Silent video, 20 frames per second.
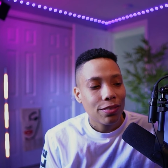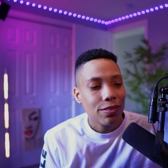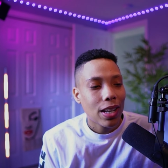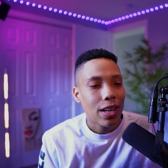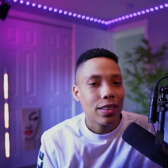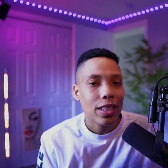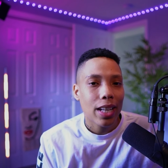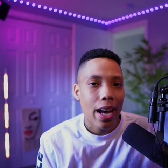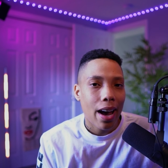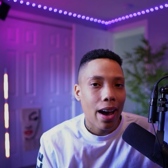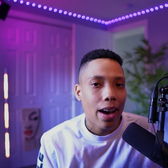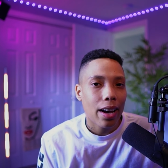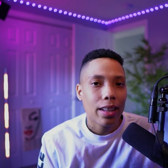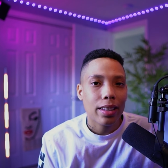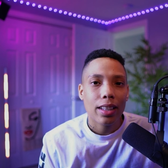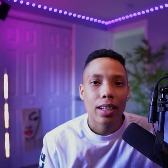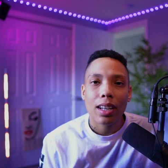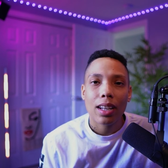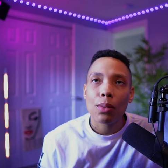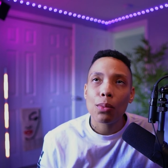actually found a
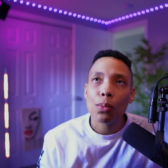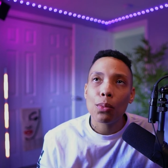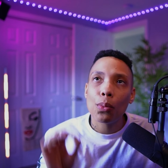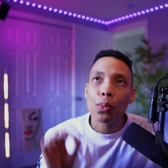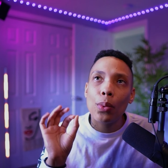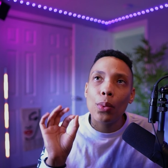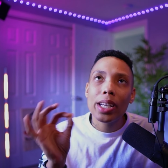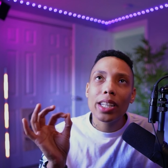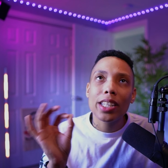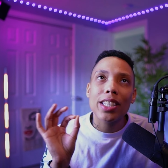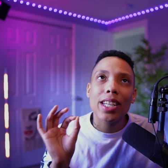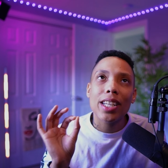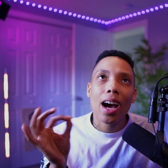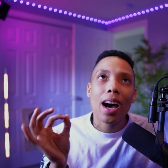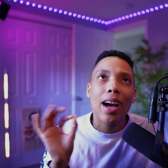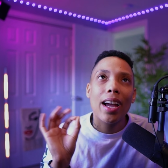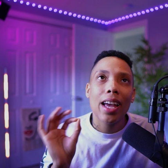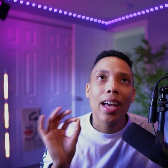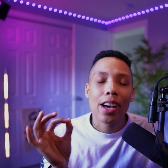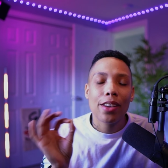hack that I
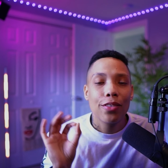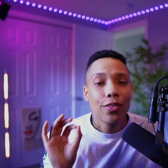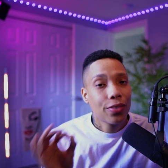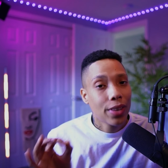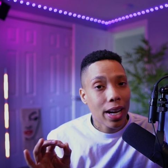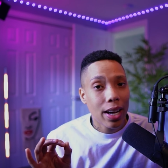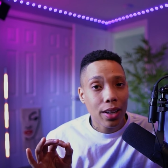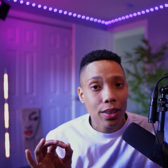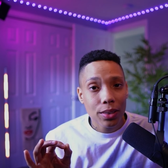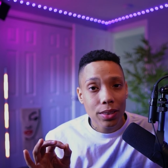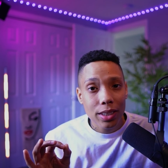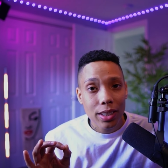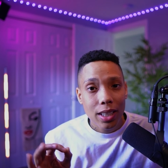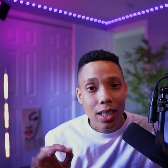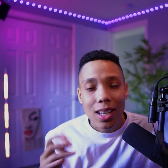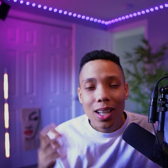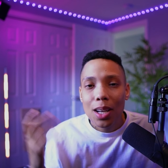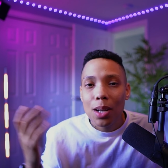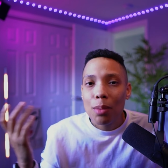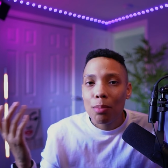wish I had
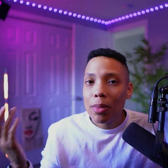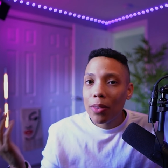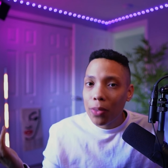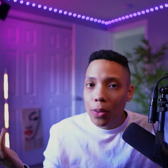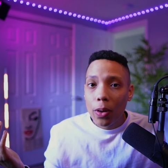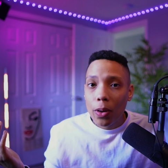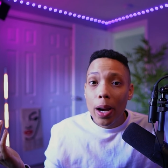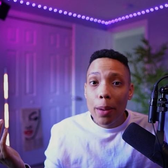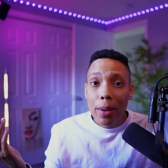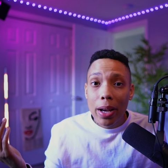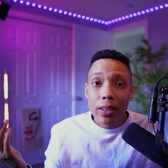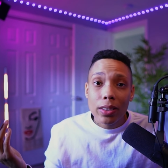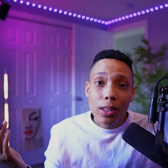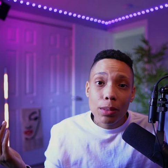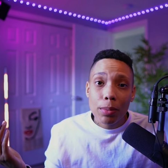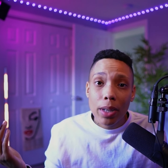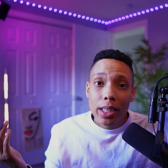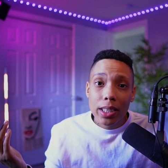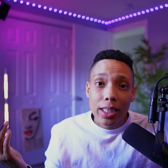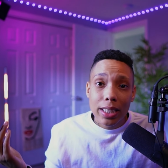found before I
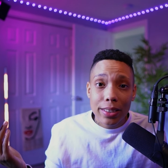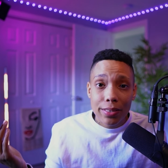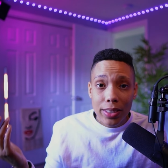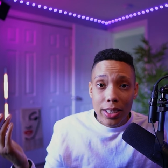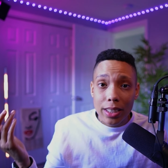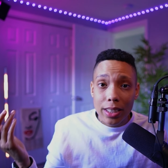mounted my